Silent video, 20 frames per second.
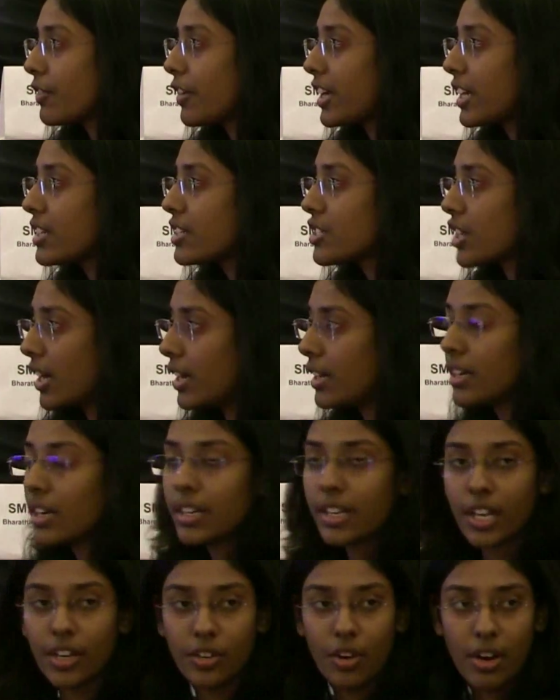a very
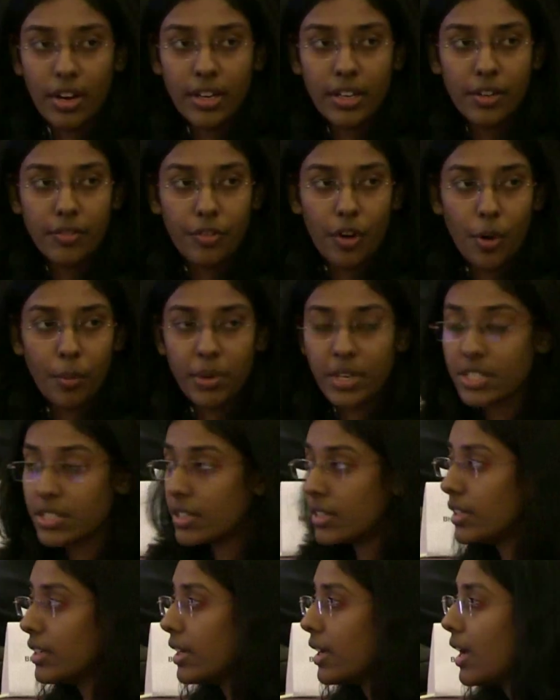gentle tectonic
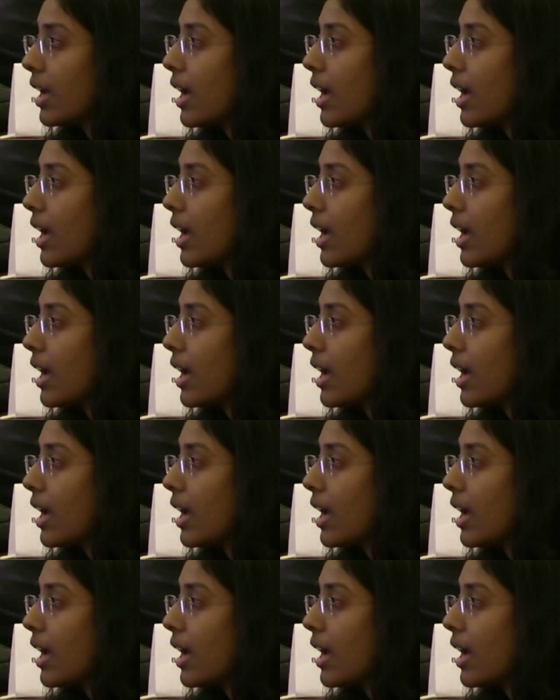deformation